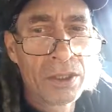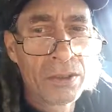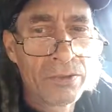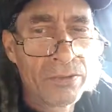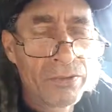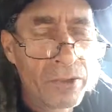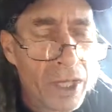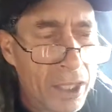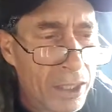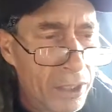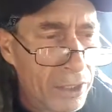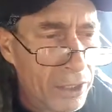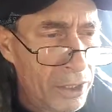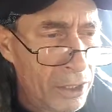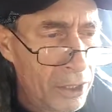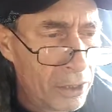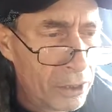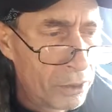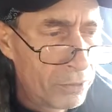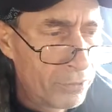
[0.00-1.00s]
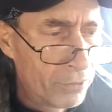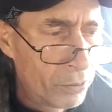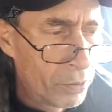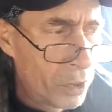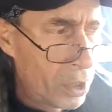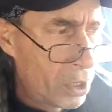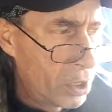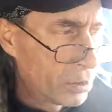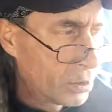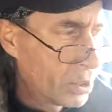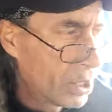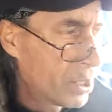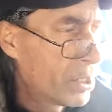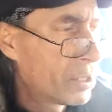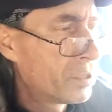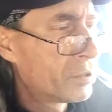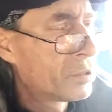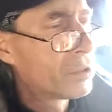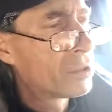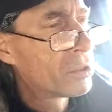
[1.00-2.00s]
of ideas for
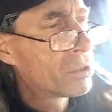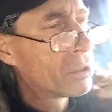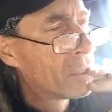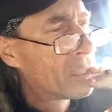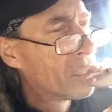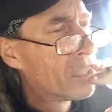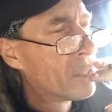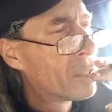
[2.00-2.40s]
podcasts.